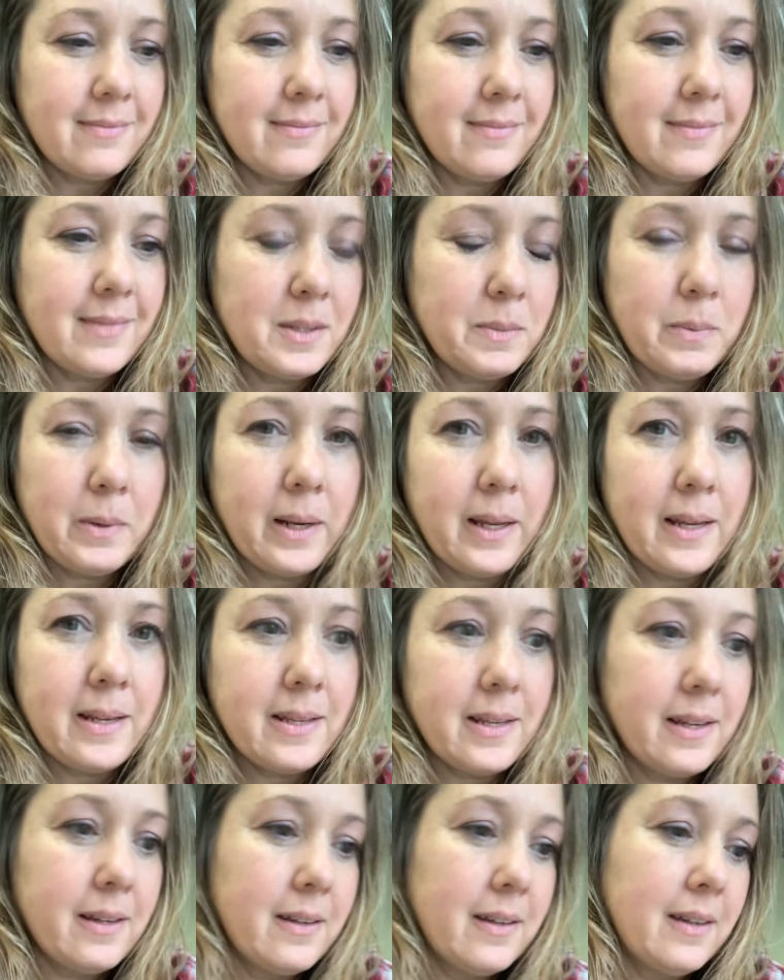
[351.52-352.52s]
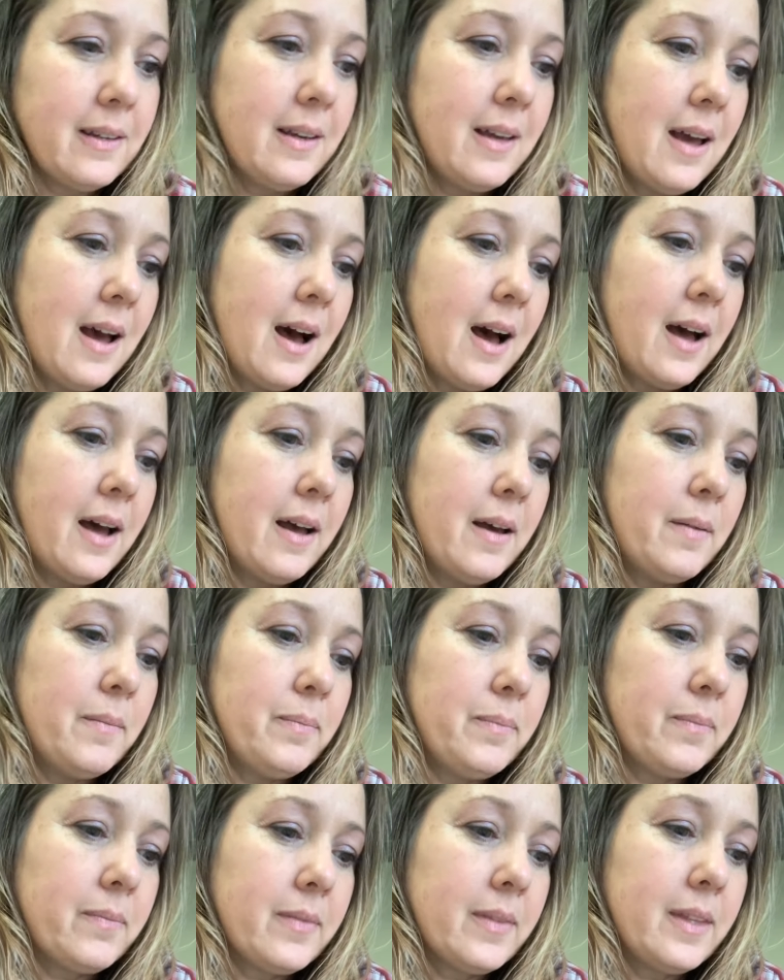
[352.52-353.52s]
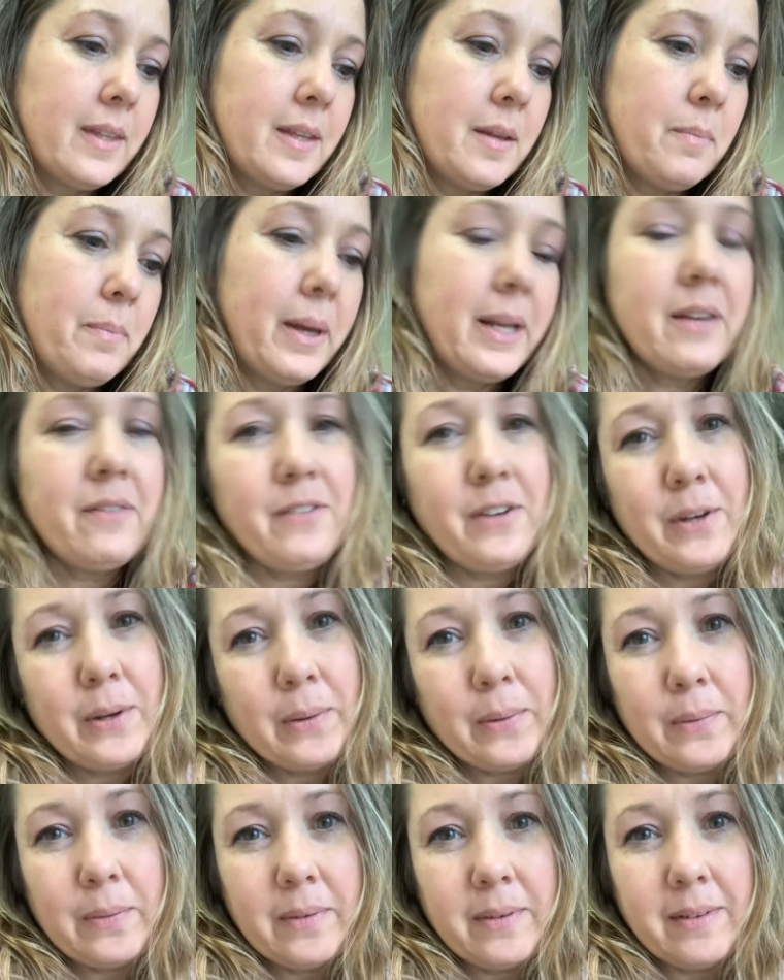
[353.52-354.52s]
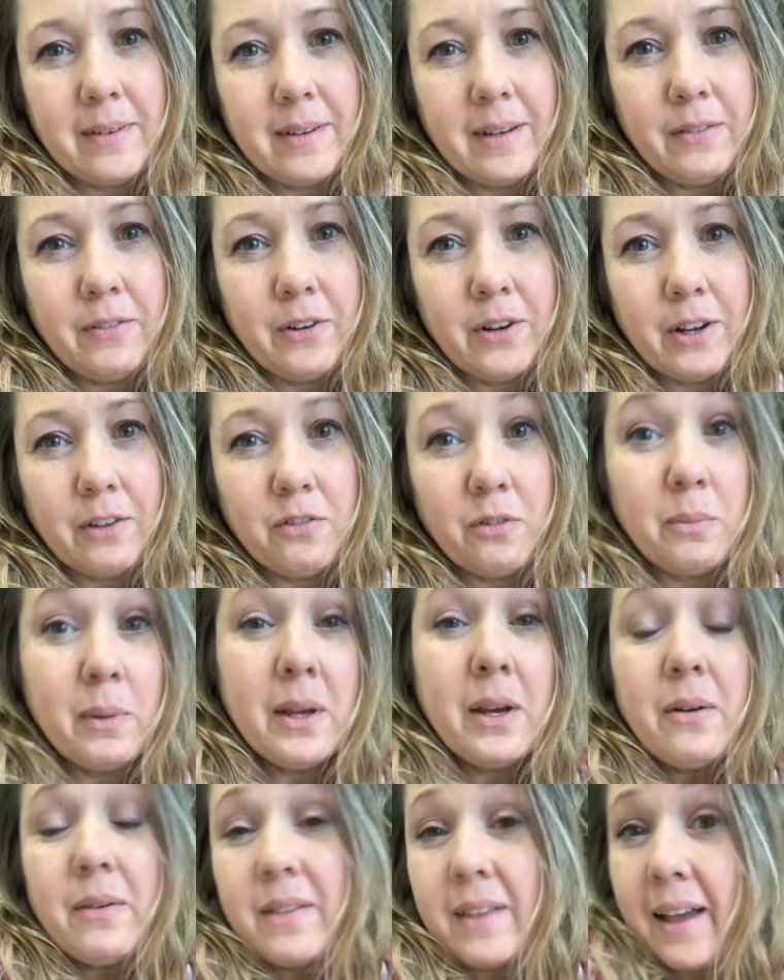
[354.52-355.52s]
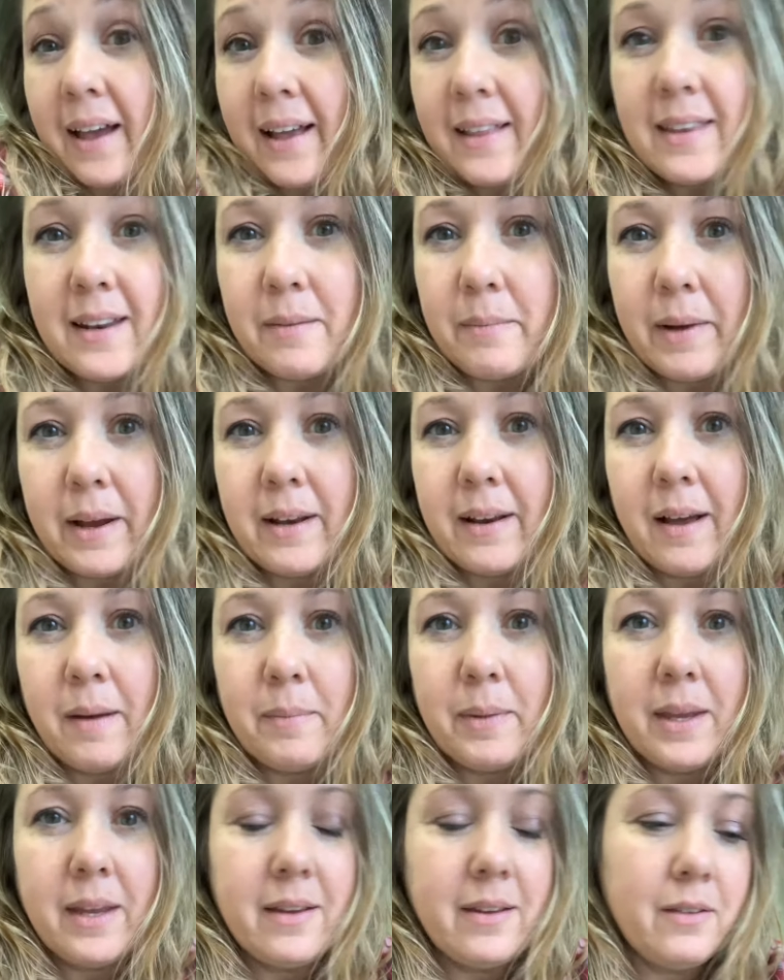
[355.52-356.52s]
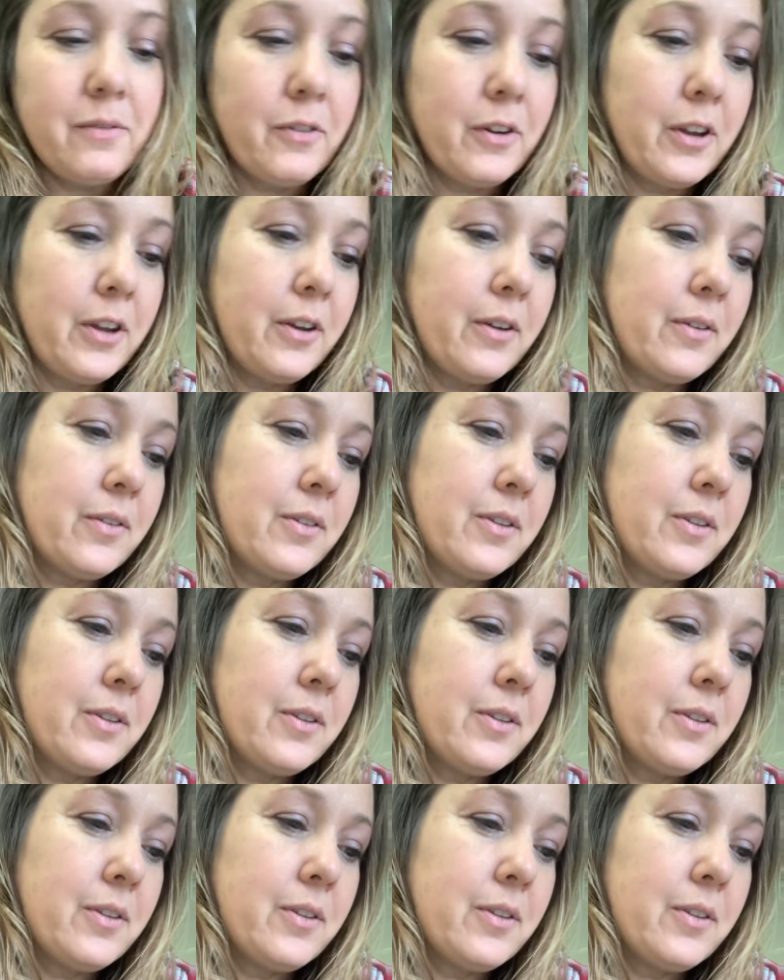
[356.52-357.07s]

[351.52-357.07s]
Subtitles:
It's pretty easy. But if you're not familiar with that, then it might not be easy for you.